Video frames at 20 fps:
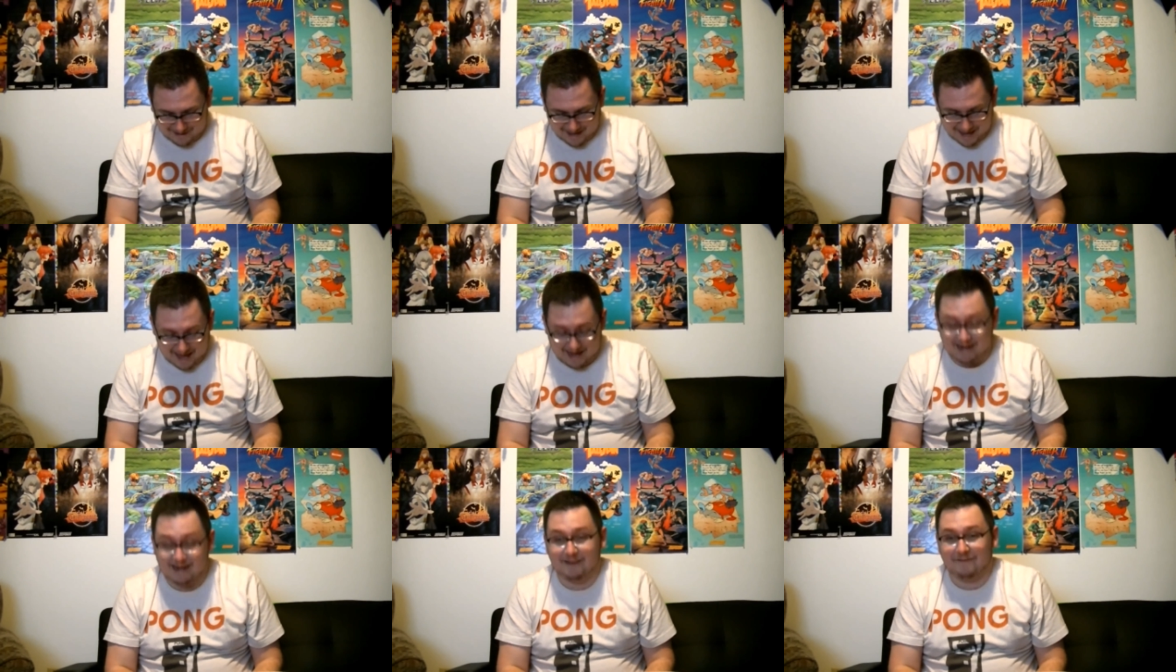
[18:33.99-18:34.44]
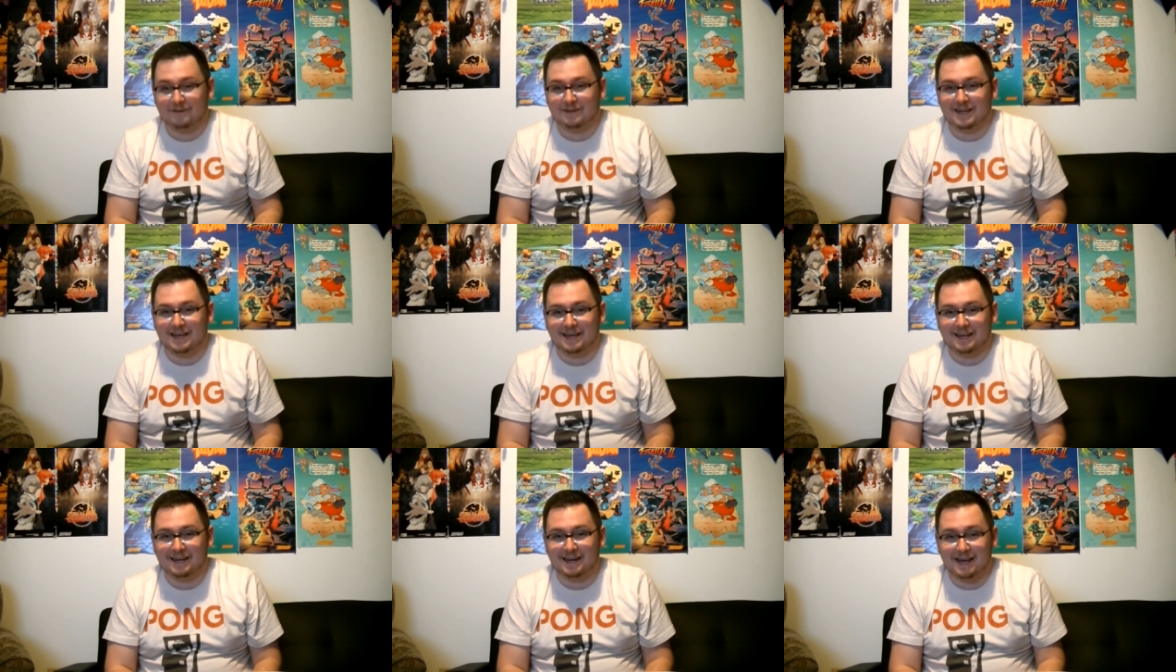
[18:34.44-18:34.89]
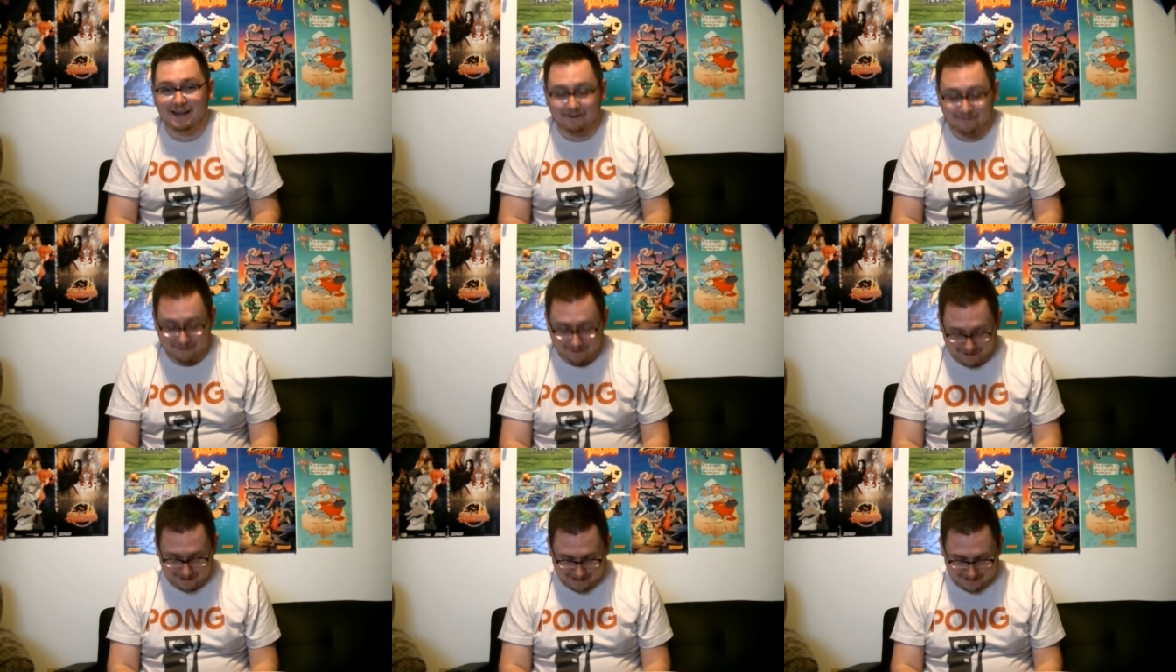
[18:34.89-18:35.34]
I hadn't even taken it out
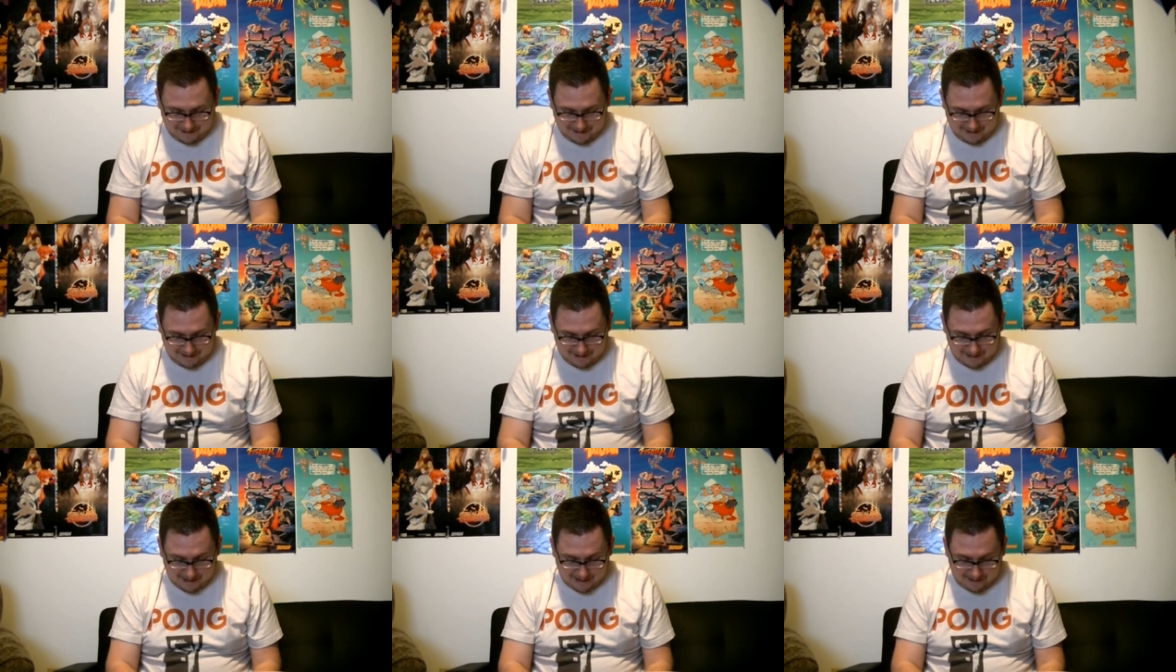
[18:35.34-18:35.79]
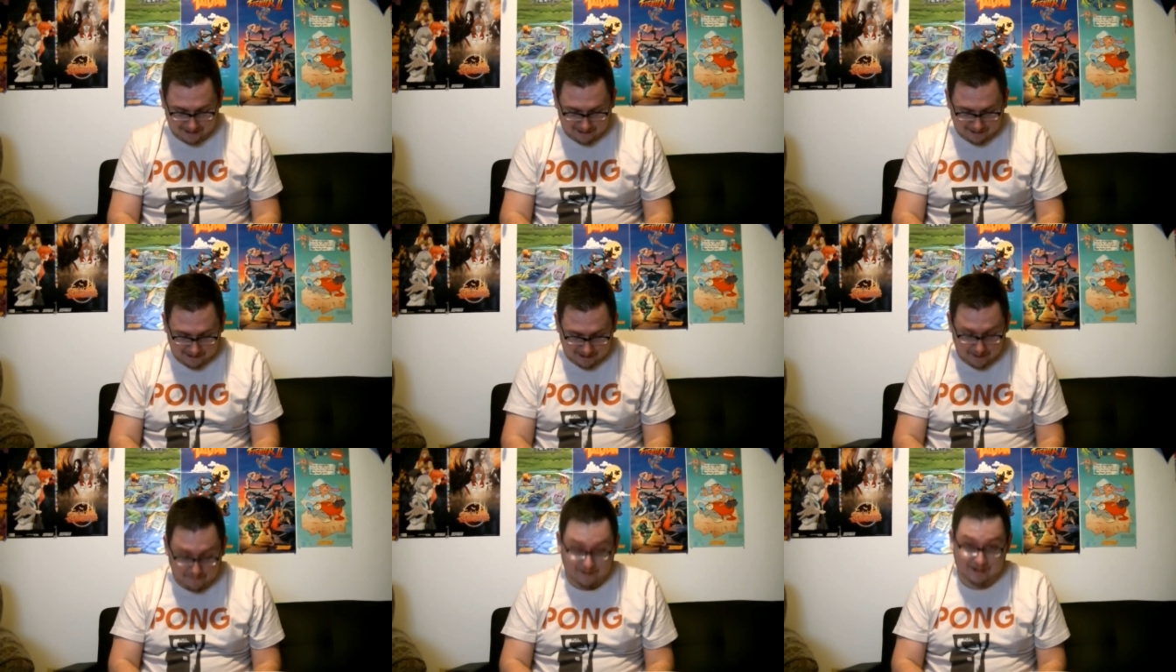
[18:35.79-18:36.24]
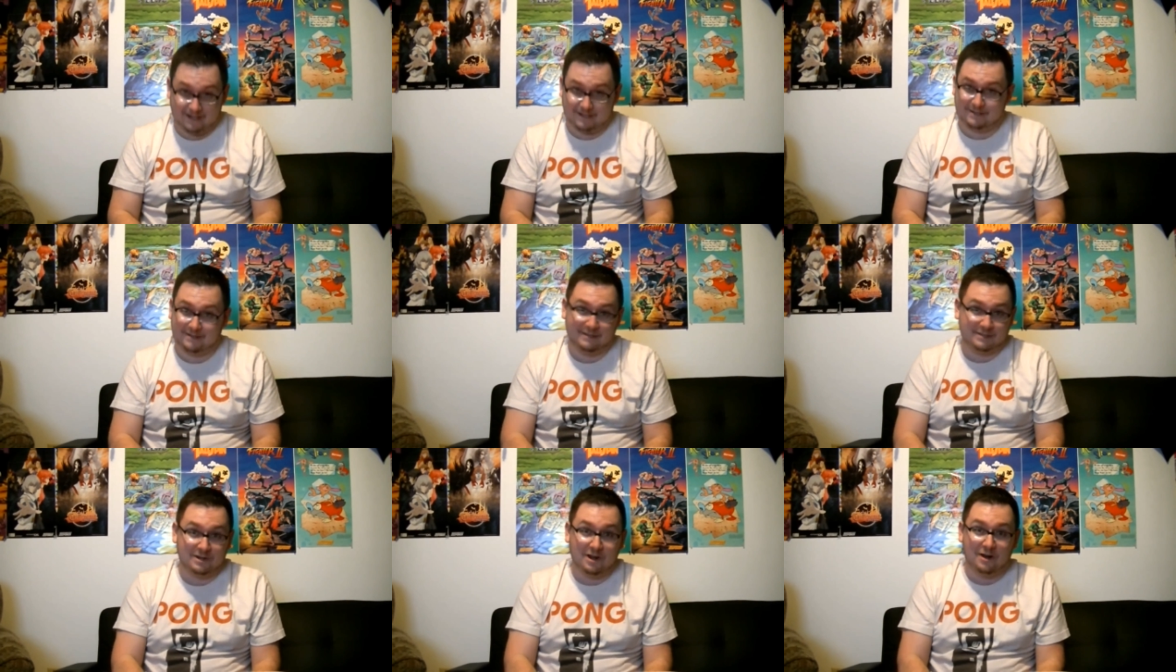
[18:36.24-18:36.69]
of here. I mean,
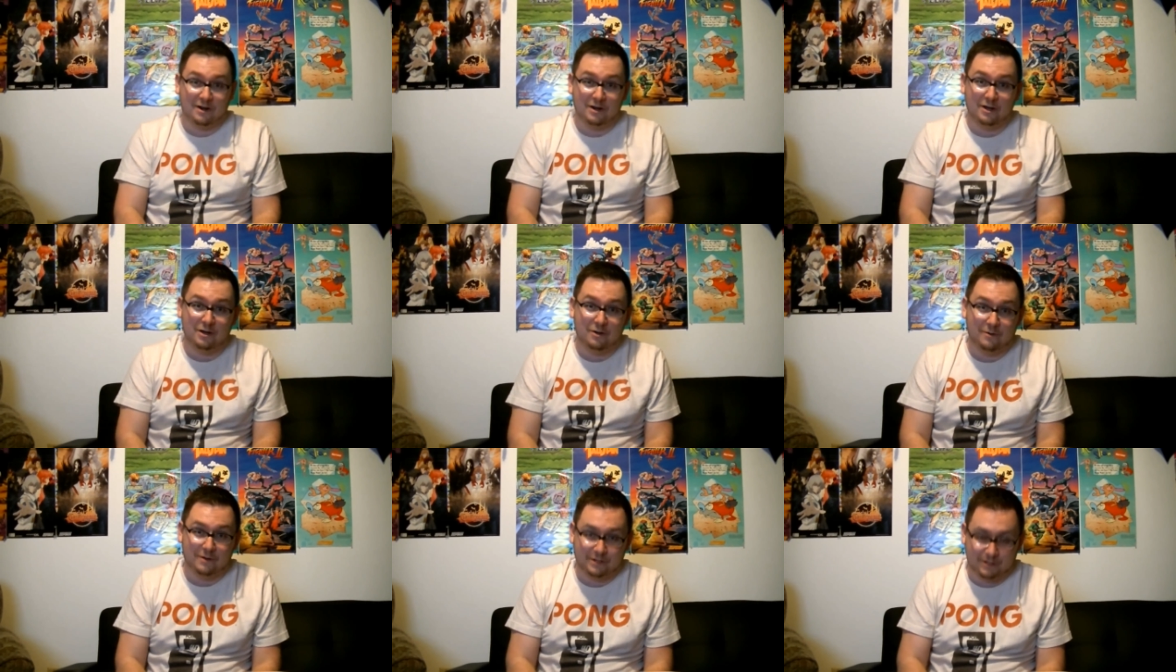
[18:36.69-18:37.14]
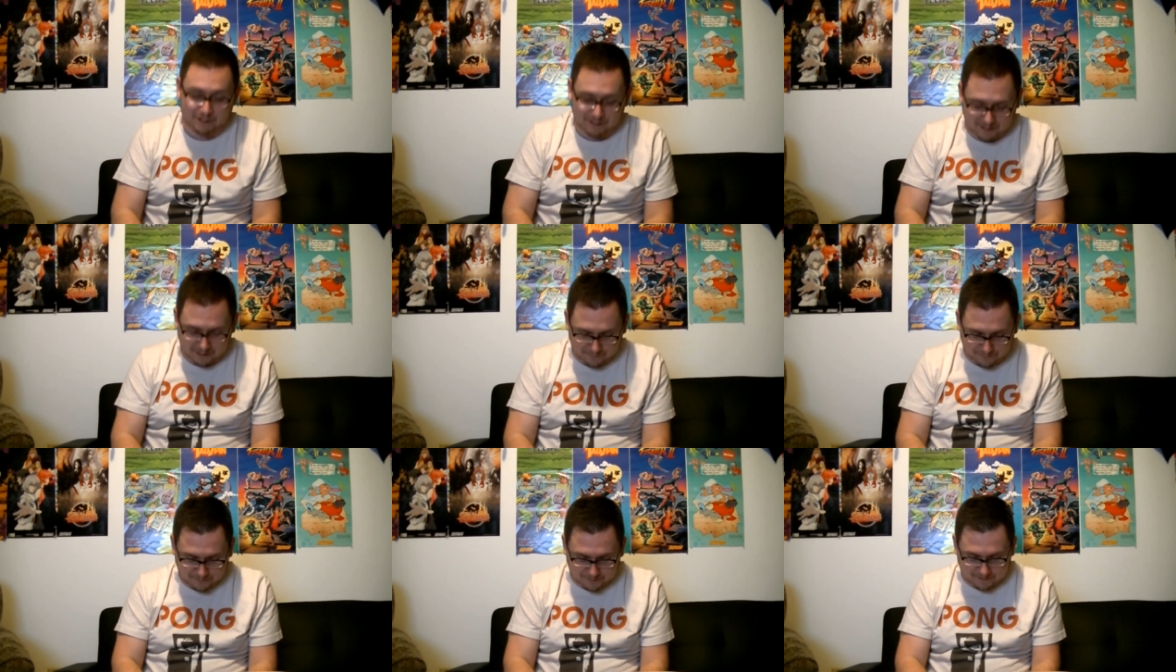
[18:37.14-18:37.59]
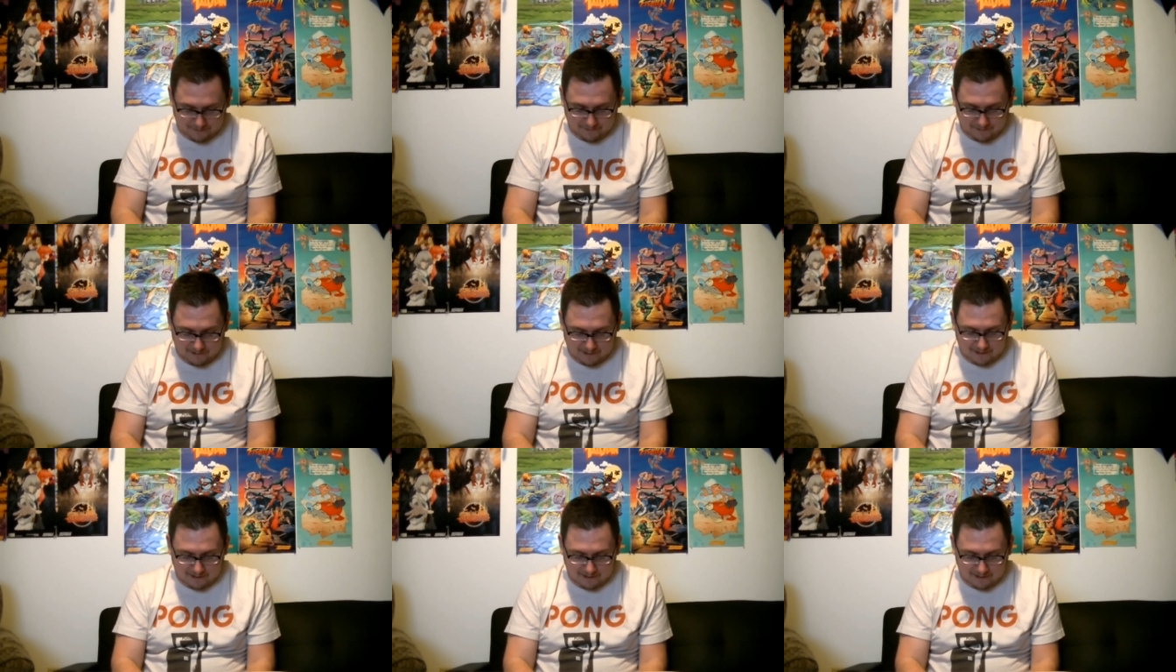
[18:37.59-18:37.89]
it's, it's not new, it's just it was